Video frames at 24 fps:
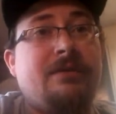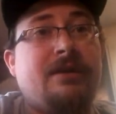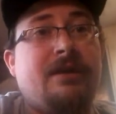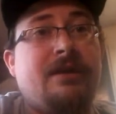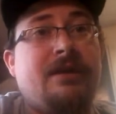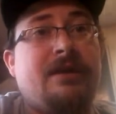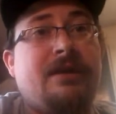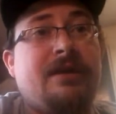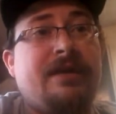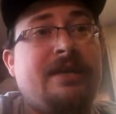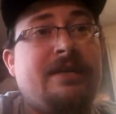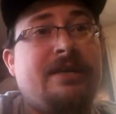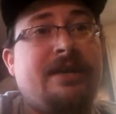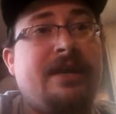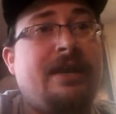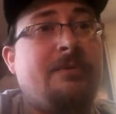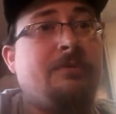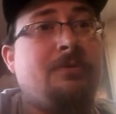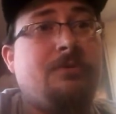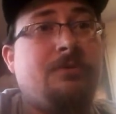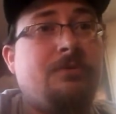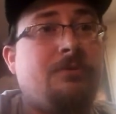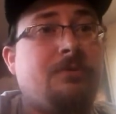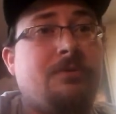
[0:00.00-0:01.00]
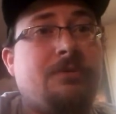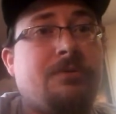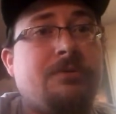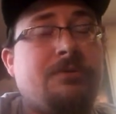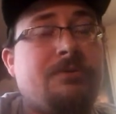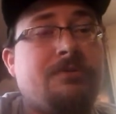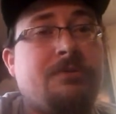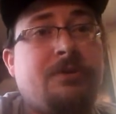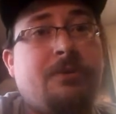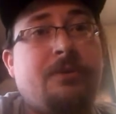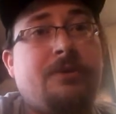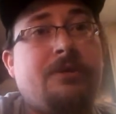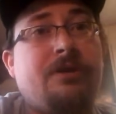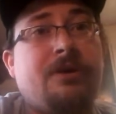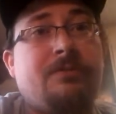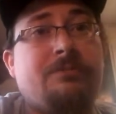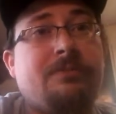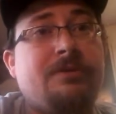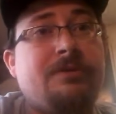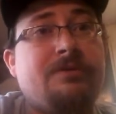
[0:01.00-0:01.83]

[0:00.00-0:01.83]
and Abel were growing up.